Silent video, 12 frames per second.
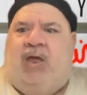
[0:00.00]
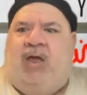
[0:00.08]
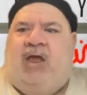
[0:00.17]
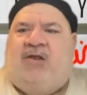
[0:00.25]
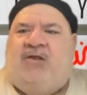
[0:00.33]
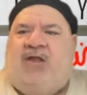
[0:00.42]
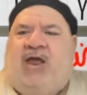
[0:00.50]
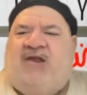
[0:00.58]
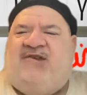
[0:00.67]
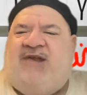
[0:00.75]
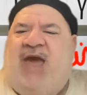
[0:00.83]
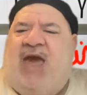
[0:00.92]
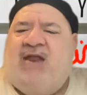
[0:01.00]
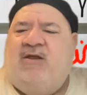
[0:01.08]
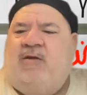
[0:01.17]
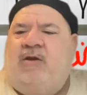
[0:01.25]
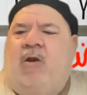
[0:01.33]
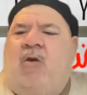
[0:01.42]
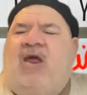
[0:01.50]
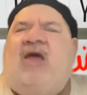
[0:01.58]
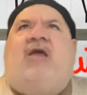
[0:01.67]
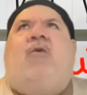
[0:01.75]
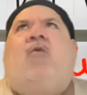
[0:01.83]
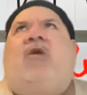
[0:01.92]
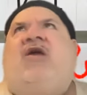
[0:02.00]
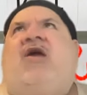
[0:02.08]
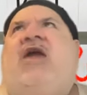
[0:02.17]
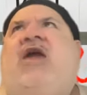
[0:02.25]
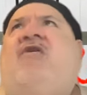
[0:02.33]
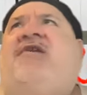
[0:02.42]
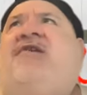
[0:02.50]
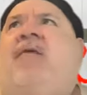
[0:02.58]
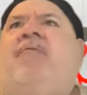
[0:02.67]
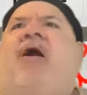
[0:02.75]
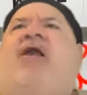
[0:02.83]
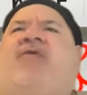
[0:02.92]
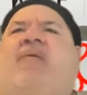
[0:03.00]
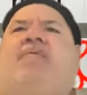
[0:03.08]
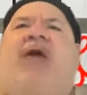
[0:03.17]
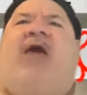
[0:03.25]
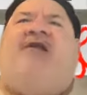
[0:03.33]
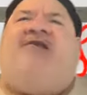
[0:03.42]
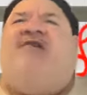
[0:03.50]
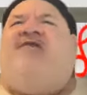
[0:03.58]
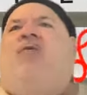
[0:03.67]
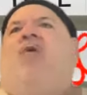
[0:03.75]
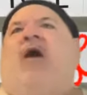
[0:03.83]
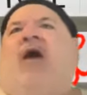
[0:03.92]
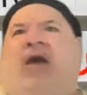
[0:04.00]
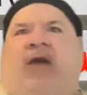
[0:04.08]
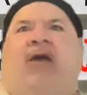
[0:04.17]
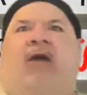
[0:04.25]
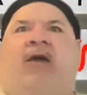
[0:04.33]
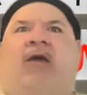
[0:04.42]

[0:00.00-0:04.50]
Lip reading: it's sad, when you hear somebody that passes away,